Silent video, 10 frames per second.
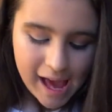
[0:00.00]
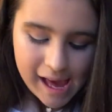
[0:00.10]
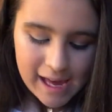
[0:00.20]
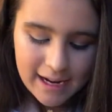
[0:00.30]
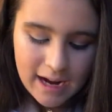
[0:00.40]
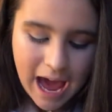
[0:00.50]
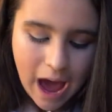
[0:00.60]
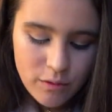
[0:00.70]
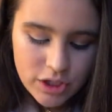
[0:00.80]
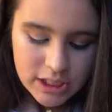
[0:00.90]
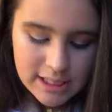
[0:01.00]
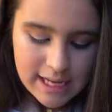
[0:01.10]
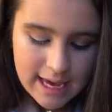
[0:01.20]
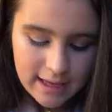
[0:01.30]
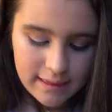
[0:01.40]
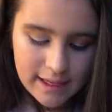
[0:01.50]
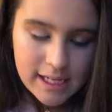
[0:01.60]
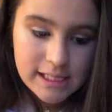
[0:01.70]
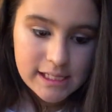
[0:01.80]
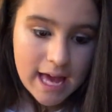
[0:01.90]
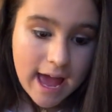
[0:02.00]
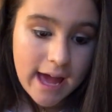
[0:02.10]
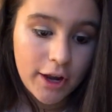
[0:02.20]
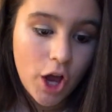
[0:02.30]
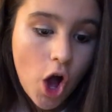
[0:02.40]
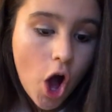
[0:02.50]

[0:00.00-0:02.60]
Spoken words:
and I would just take this, and